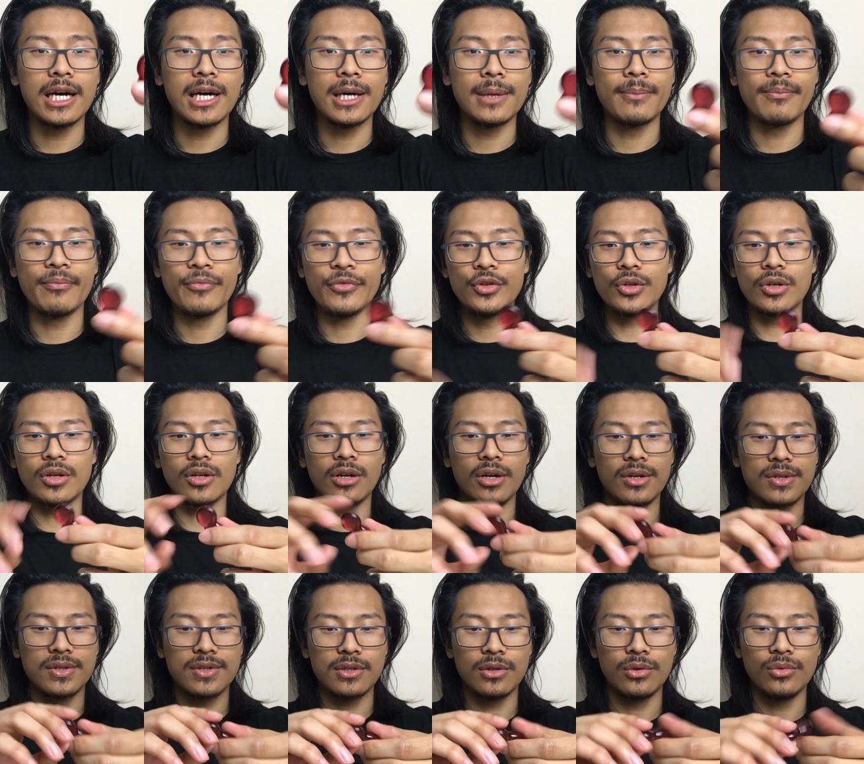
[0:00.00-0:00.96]
You could
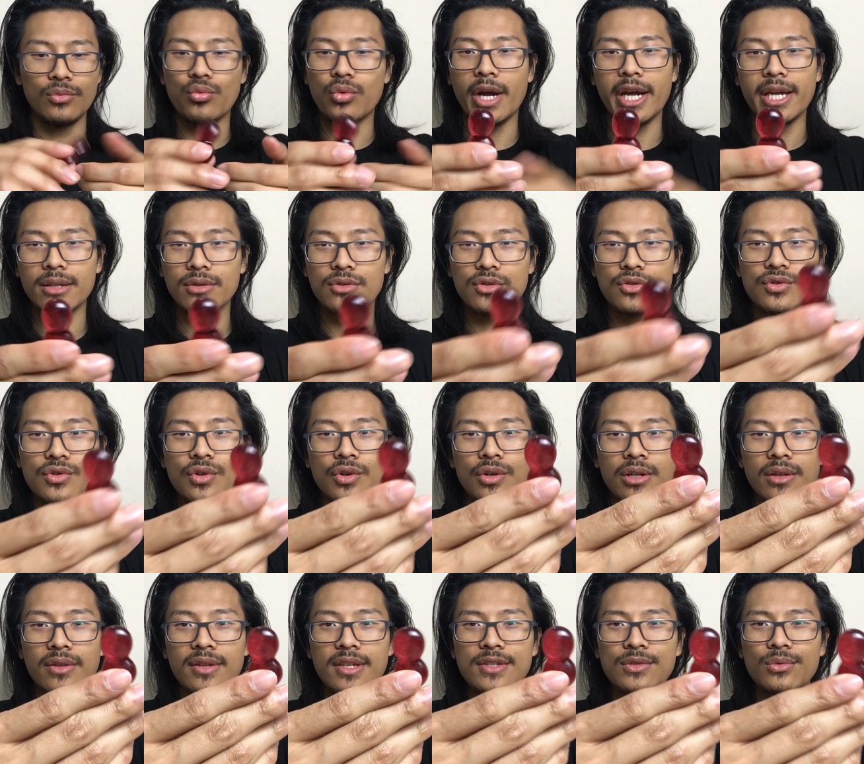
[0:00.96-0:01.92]
also, right, just turn it
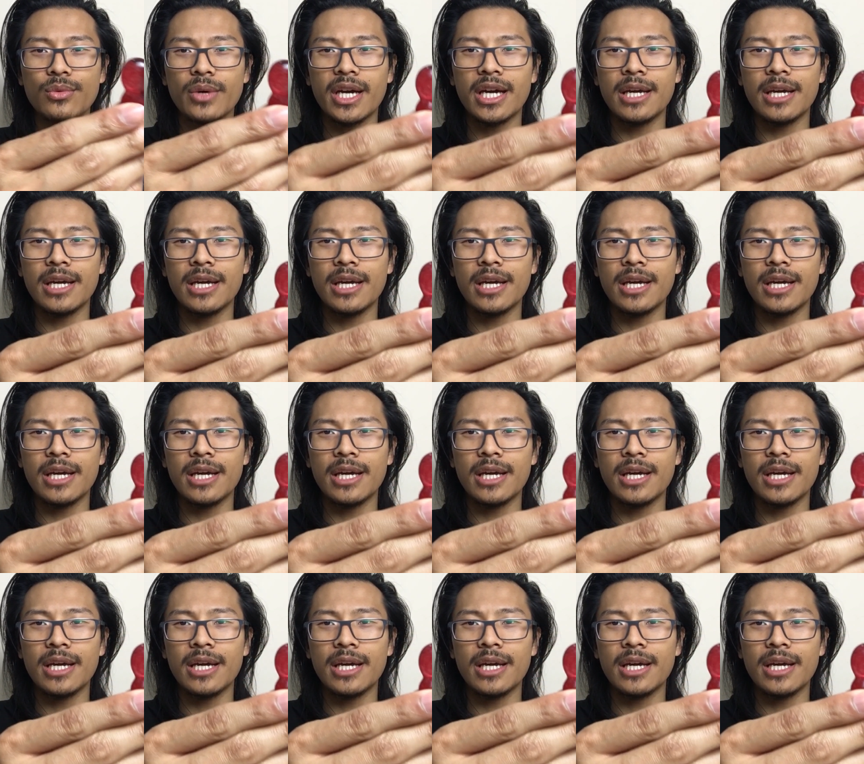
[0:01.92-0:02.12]
this way.